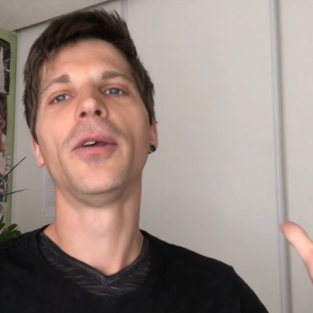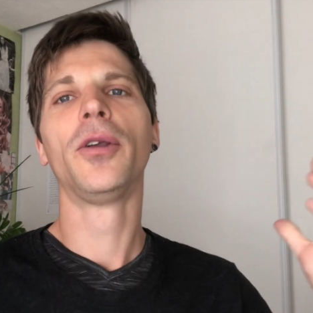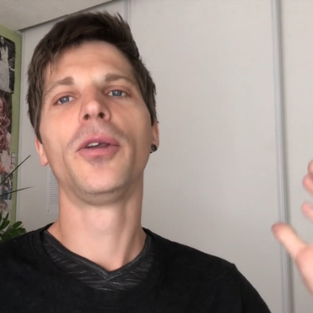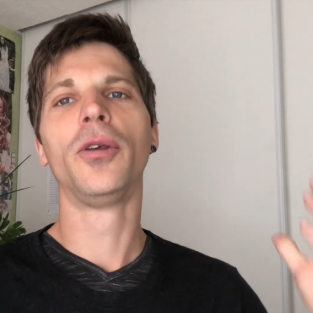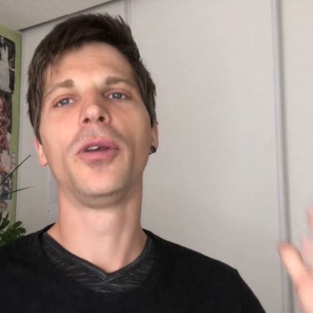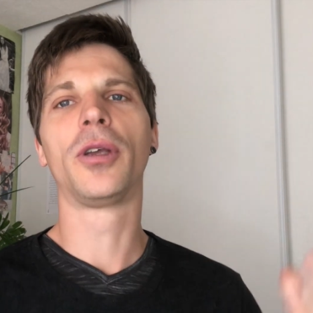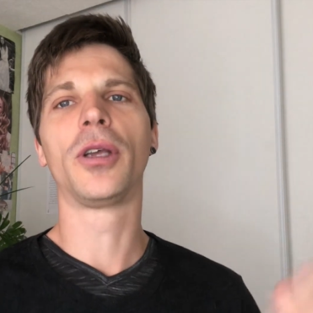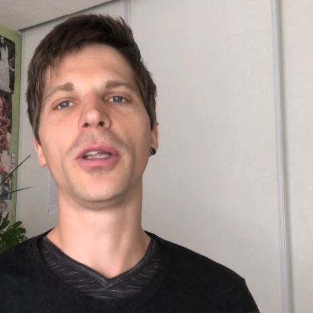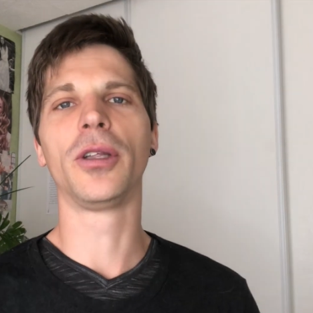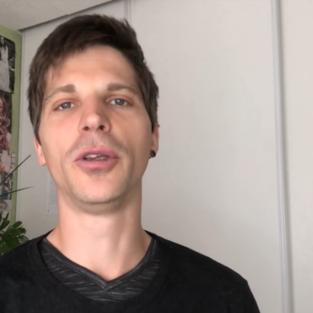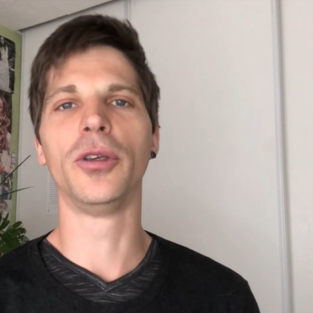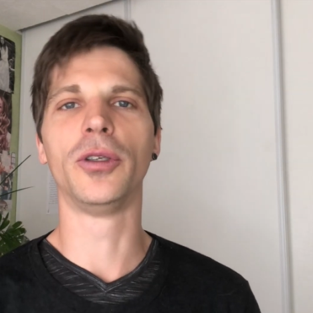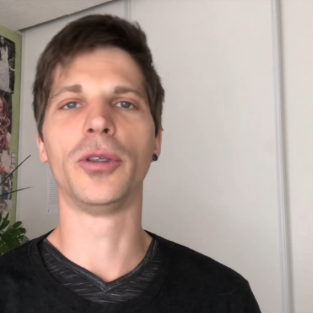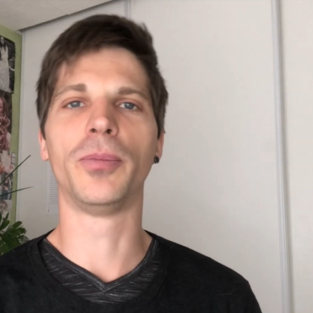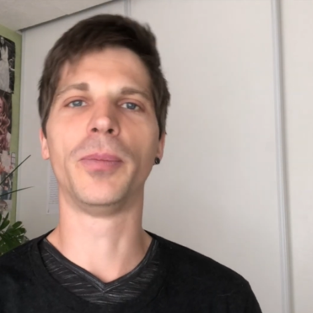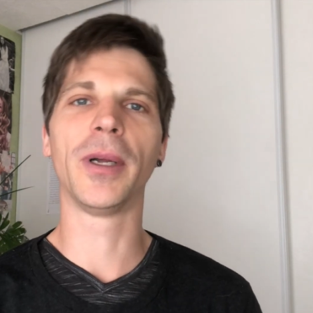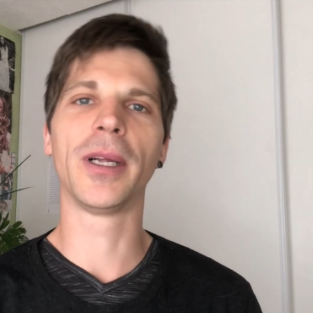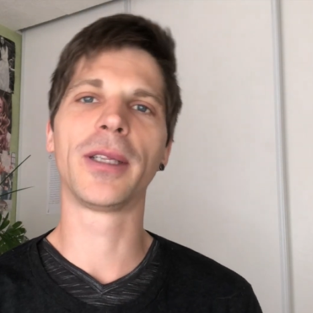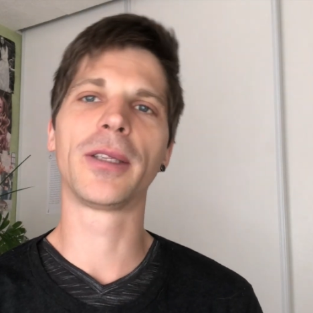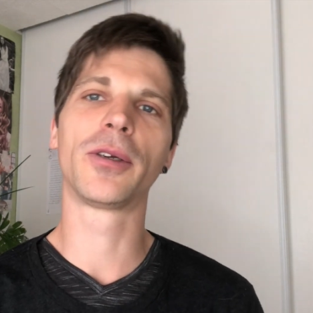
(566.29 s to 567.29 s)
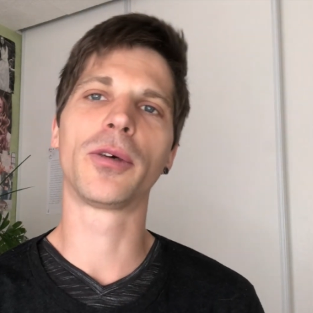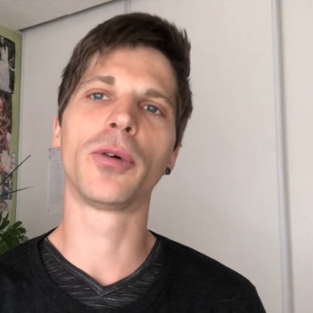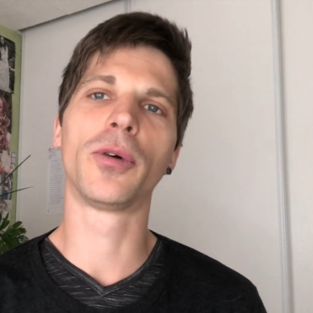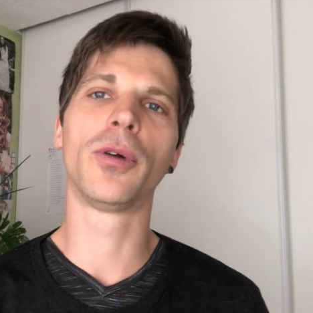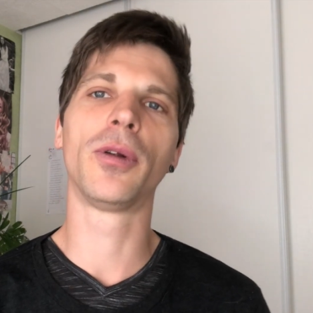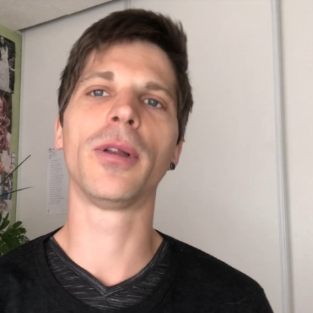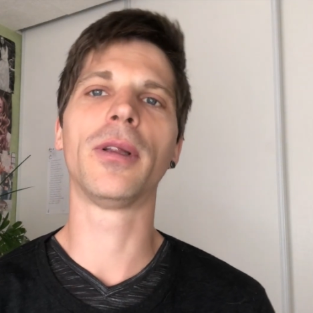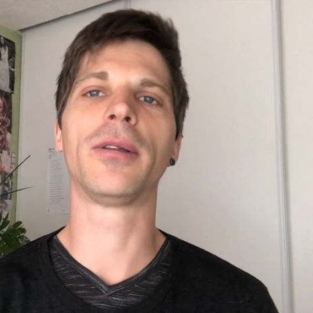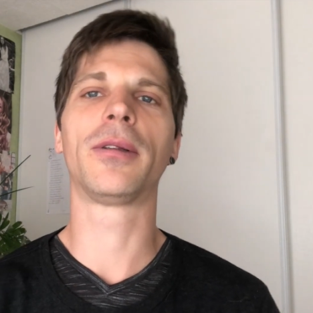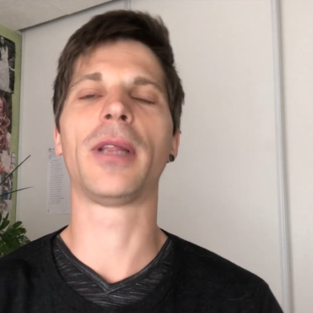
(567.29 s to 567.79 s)
You can use
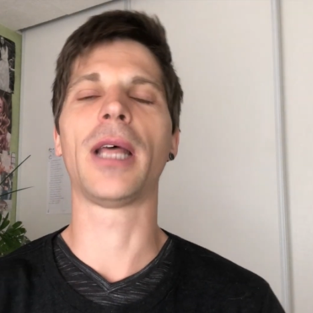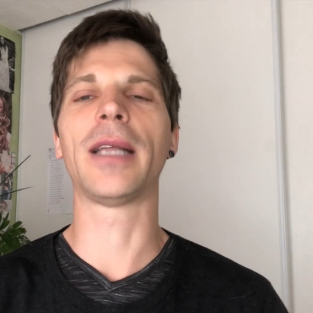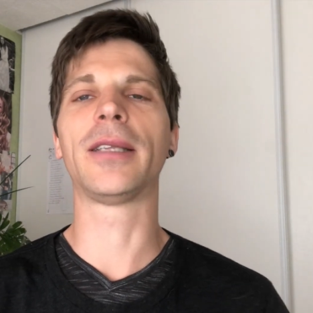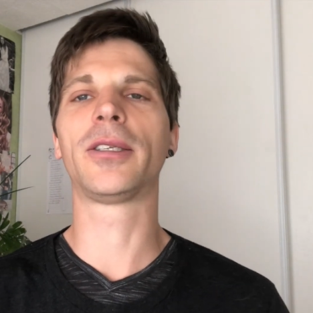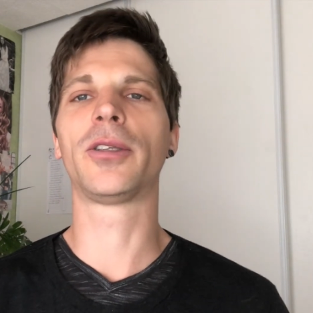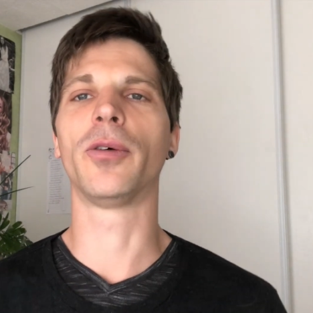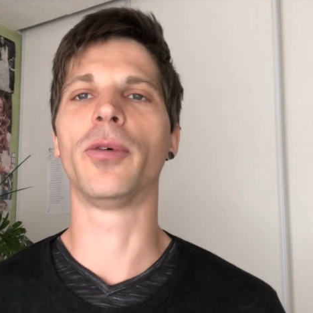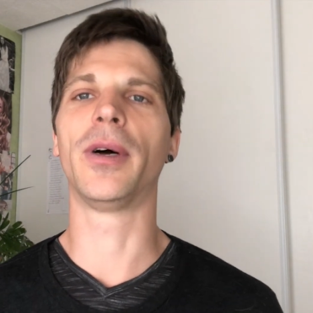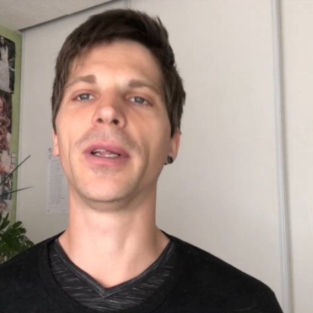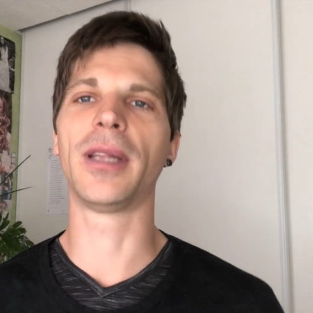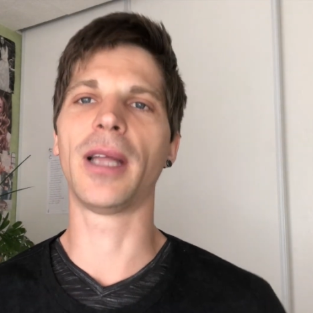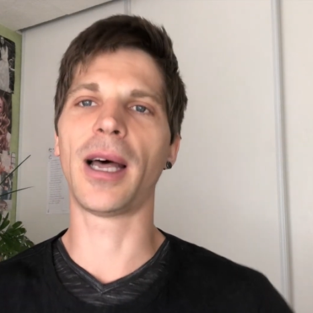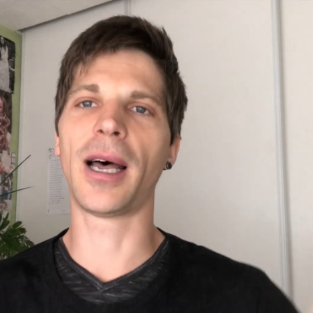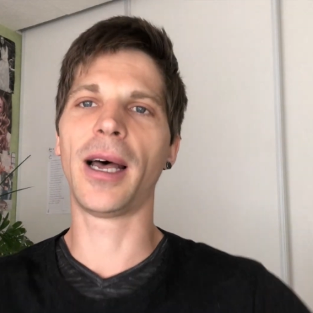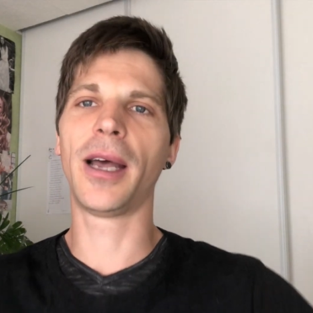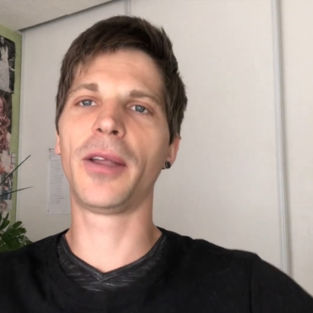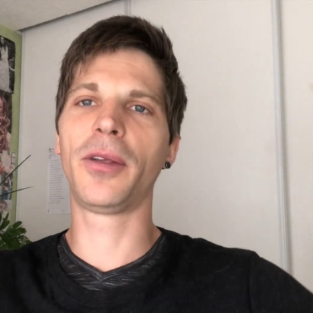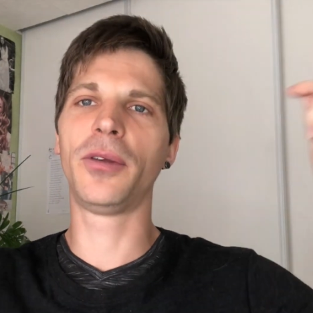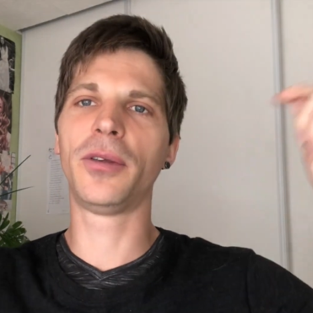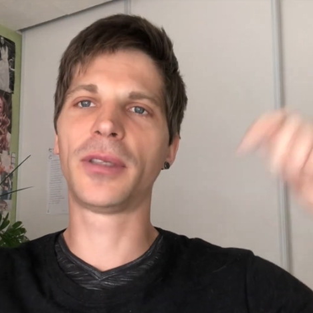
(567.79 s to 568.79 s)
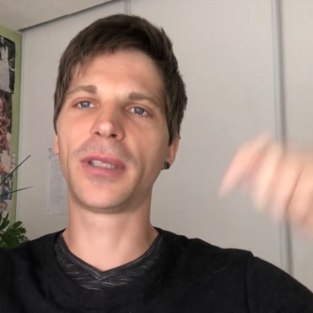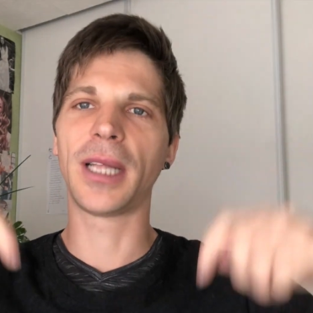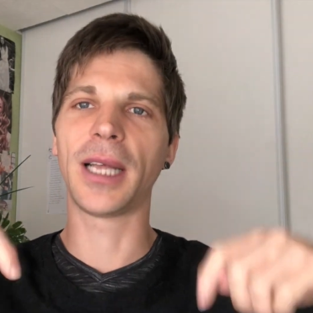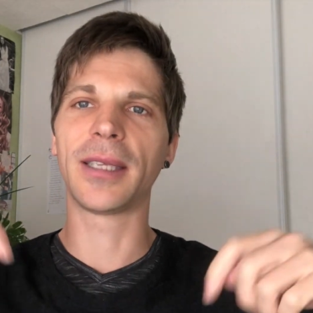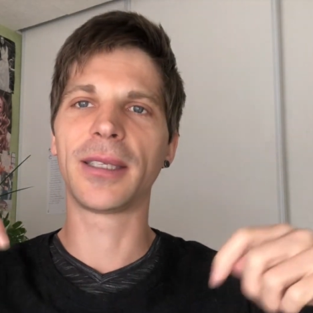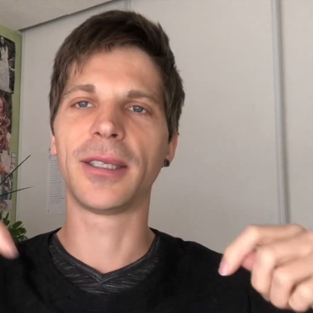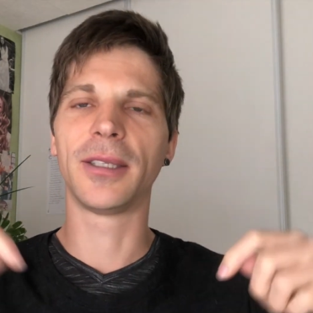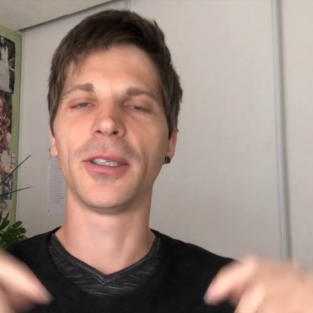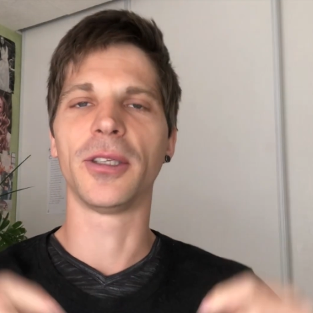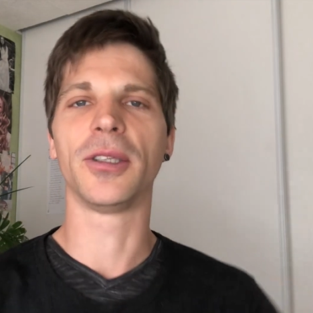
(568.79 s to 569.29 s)
Builderall, that's the one I use,
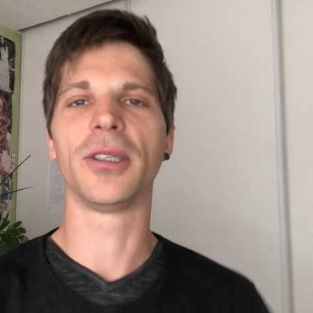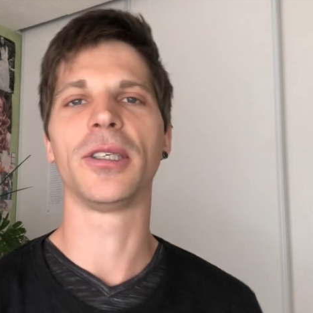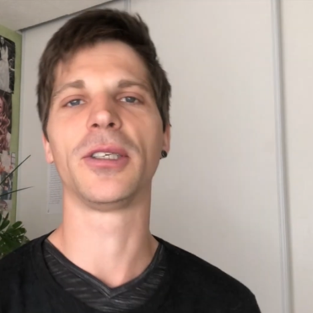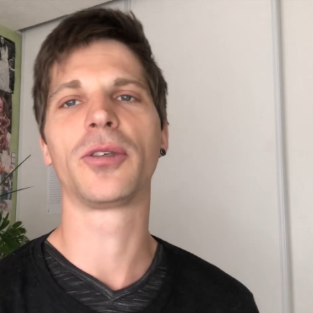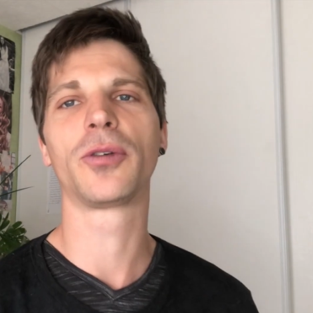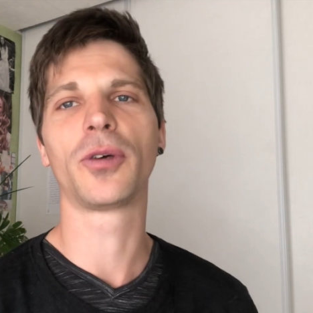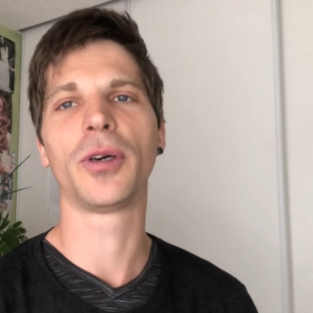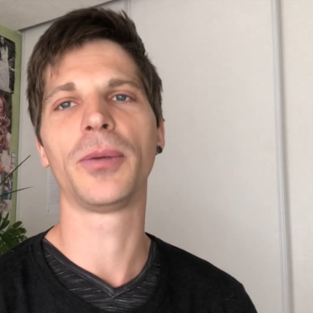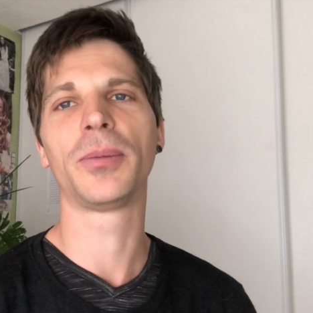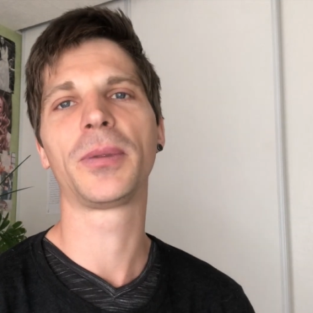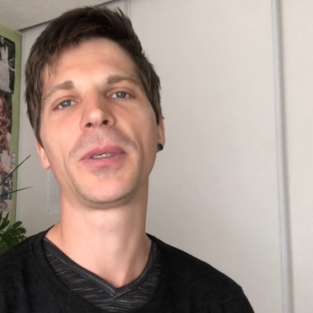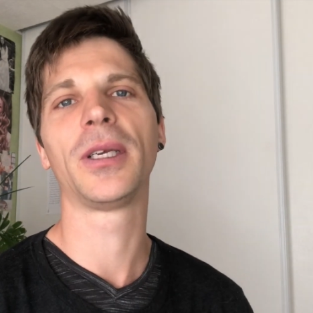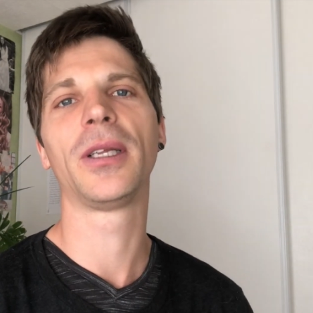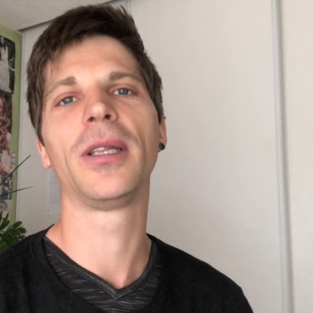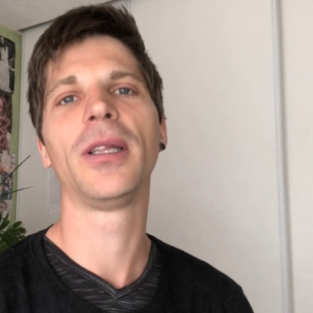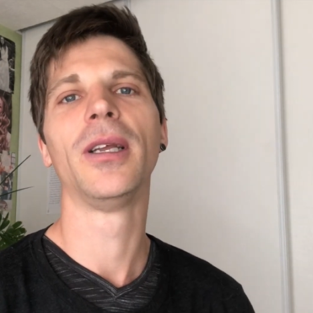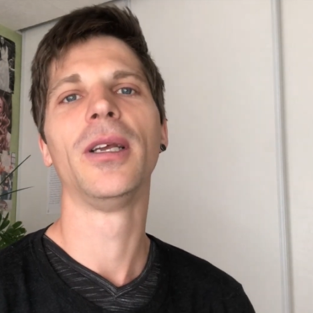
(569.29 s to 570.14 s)
that's in the description.